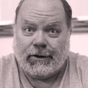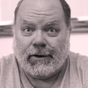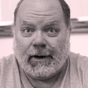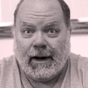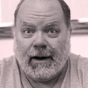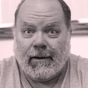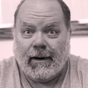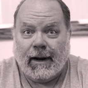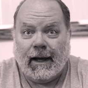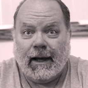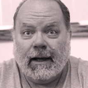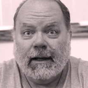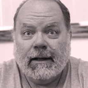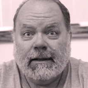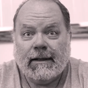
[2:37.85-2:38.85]
your
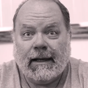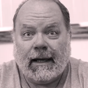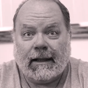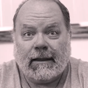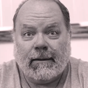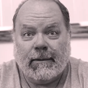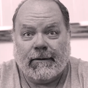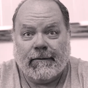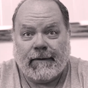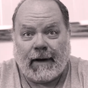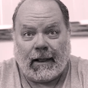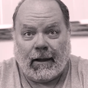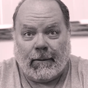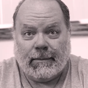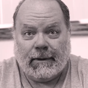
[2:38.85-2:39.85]
area, to get them
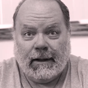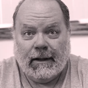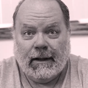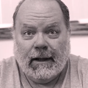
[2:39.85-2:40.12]
developed.